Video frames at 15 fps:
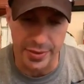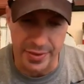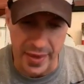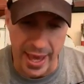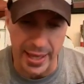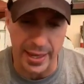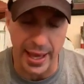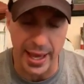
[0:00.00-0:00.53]

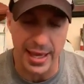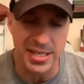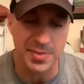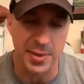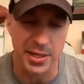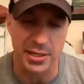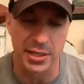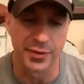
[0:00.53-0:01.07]
that
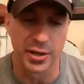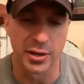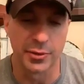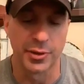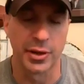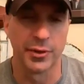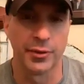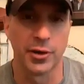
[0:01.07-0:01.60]
aspect of it,
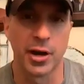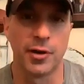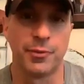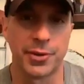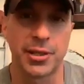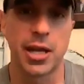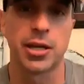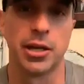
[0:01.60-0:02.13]
of, of,
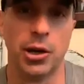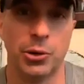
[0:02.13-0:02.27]
of taking